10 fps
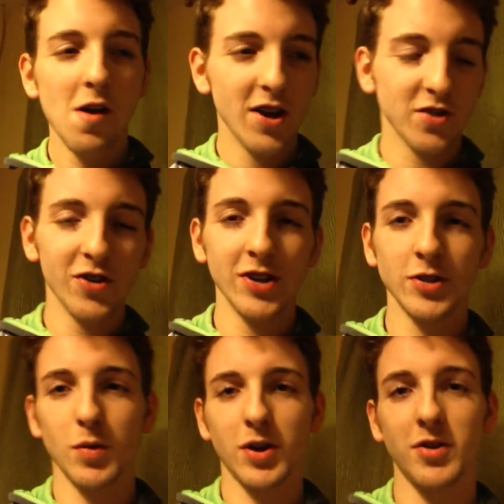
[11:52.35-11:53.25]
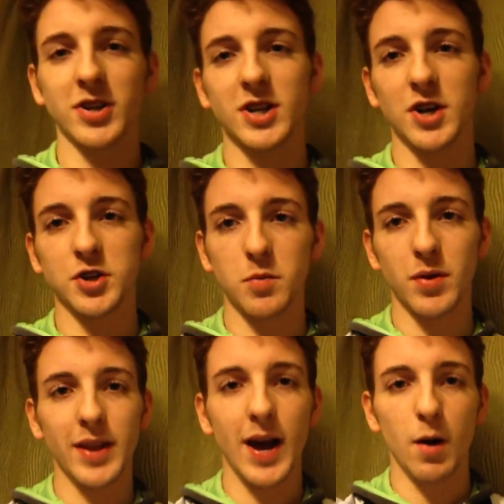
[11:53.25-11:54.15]
As fans, we criticise you,
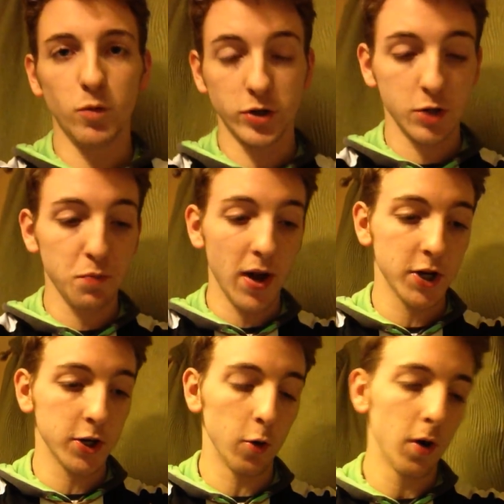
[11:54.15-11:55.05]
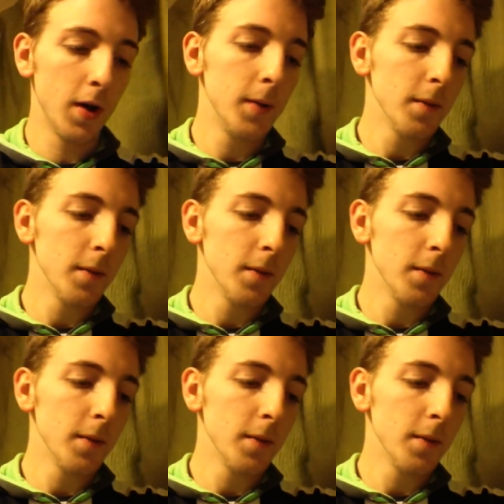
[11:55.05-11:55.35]
but that was special.